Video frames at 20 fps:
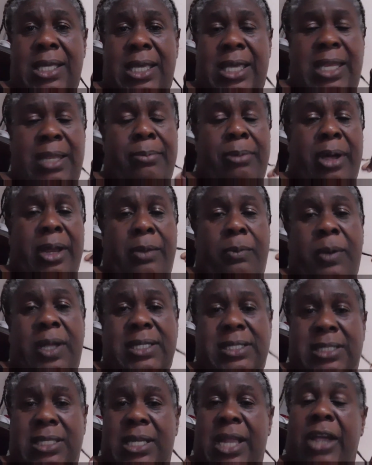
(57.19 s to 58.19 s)
Anybody
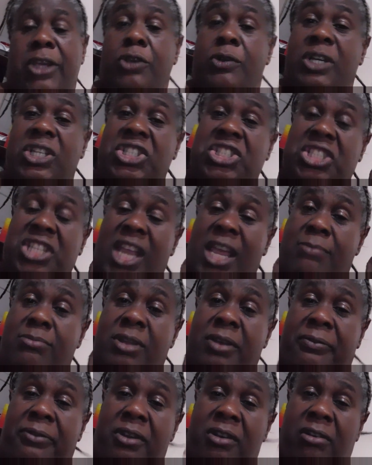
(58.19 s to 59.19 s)
watching, are you ashamed
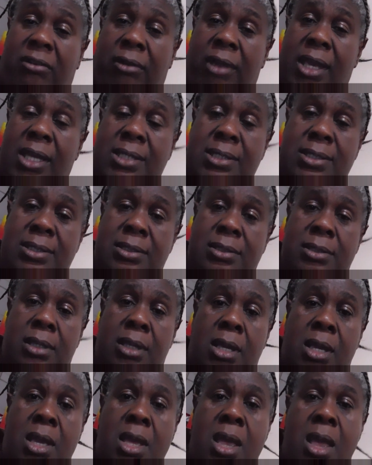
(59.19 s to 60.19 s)
of your grays?
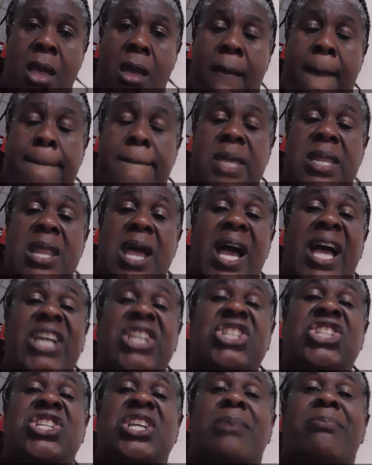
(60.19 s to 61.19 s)
Me not
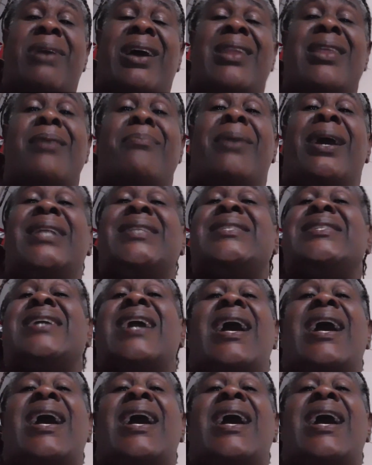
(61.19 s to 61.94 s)
ashamed of them at